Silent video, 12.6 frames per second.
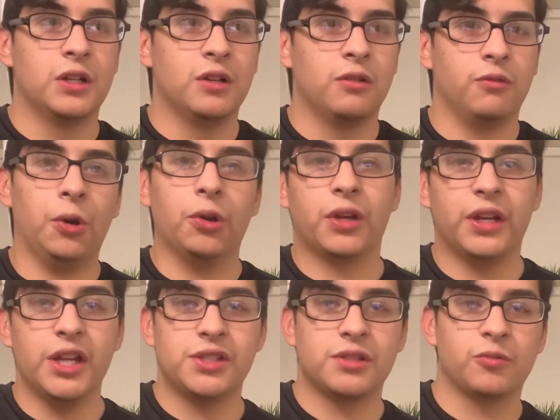real
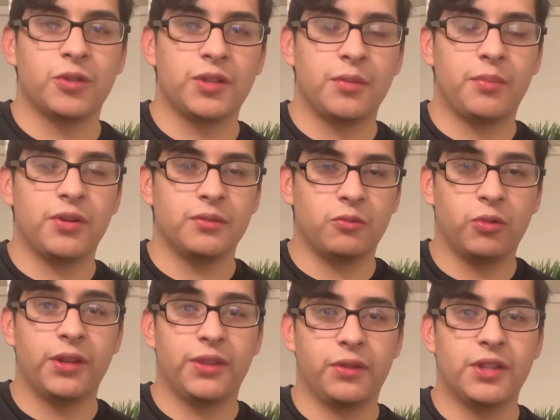connections with
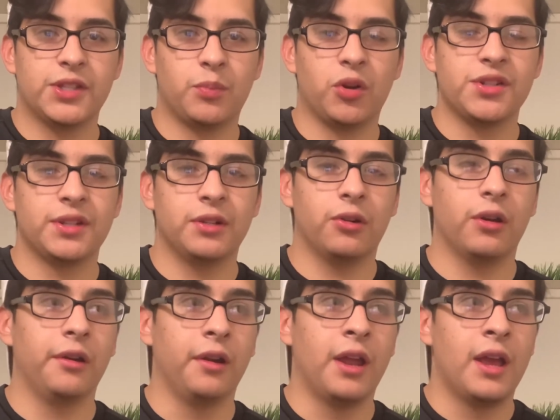this person,
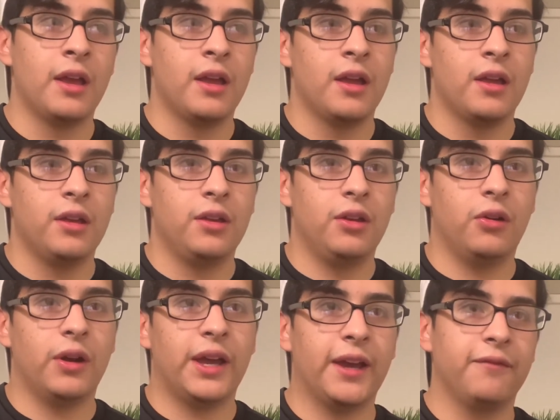or
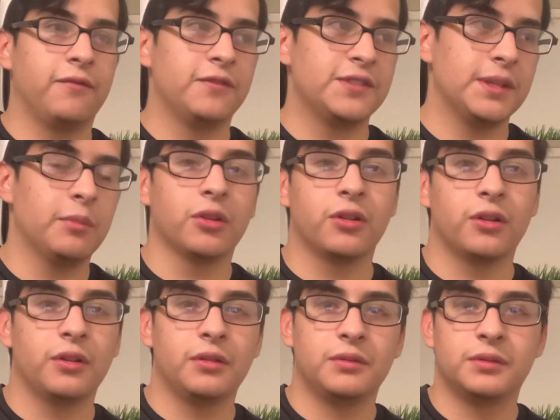I have
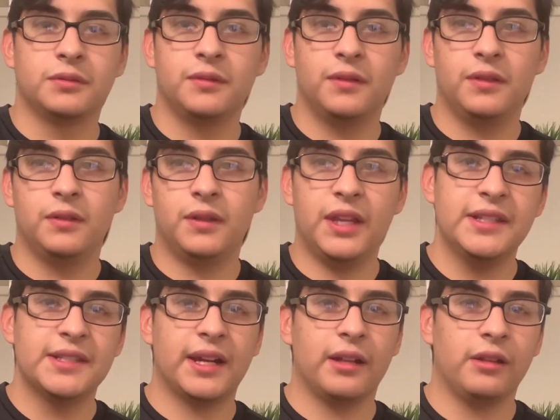similar
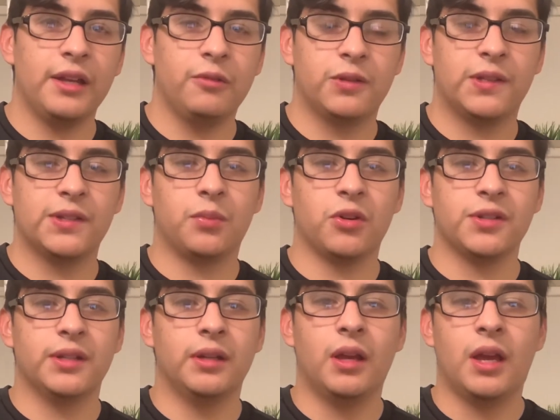things that I like with this
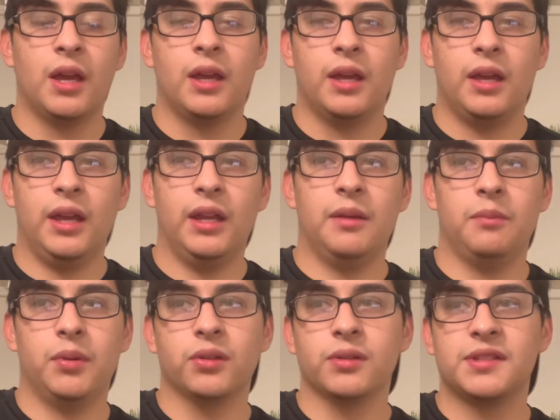person, and it
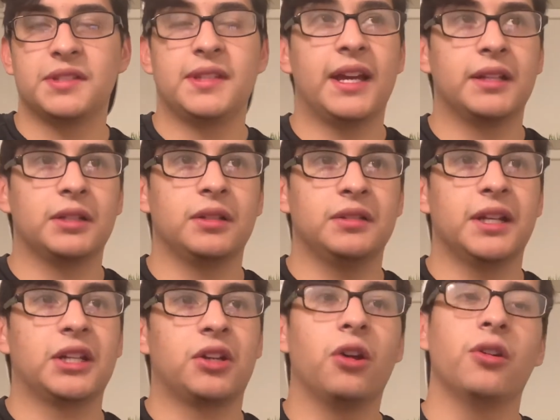builds that
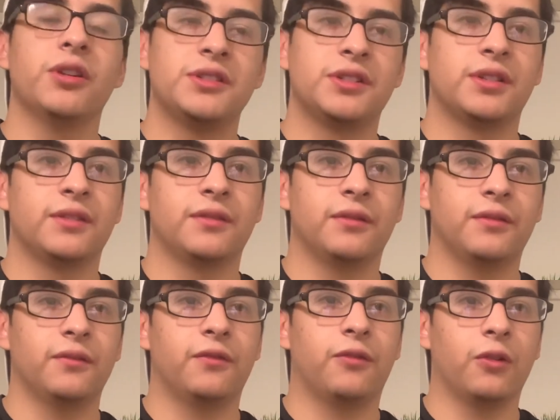courage
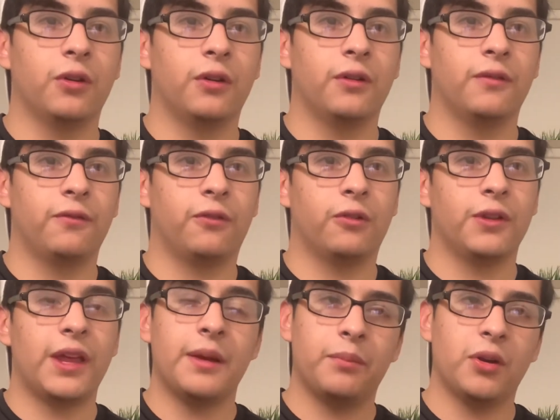for
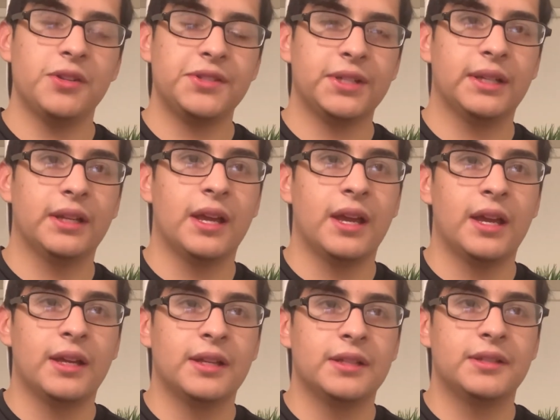that person
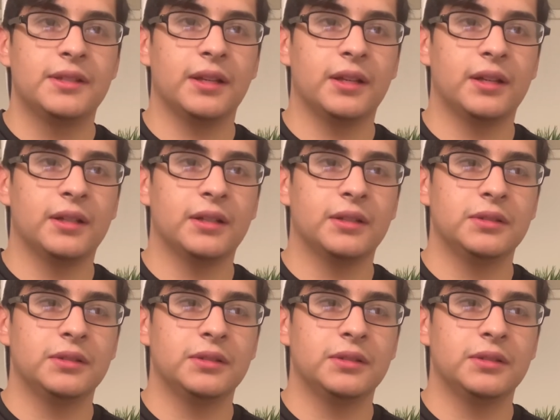to